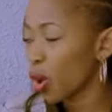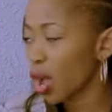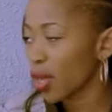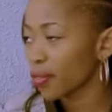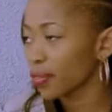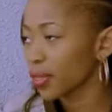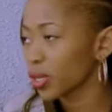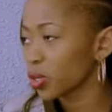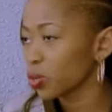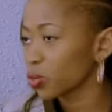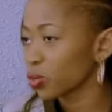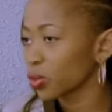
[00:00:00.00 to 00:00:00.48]

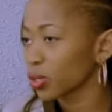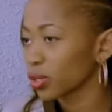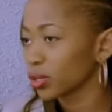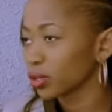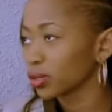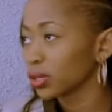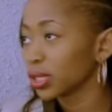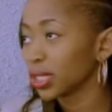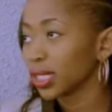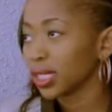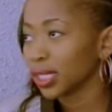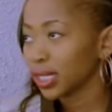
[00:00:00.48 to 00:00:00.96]
and then it will
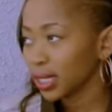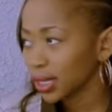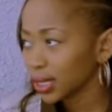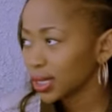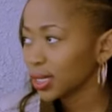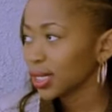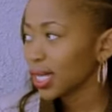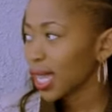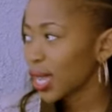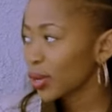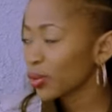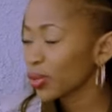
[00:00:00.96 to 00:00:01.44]

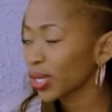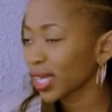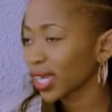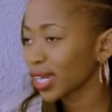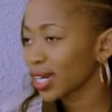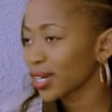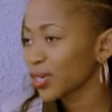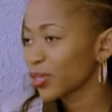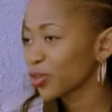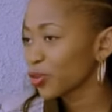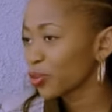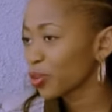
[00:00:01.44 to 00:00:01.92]
it will get
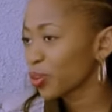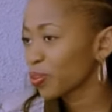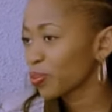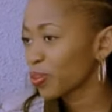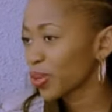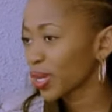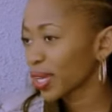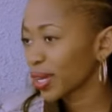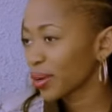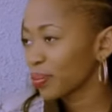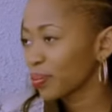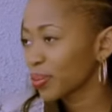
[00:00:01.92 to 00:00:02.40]
a little bit
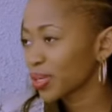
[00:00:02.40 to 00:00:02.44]
bigger.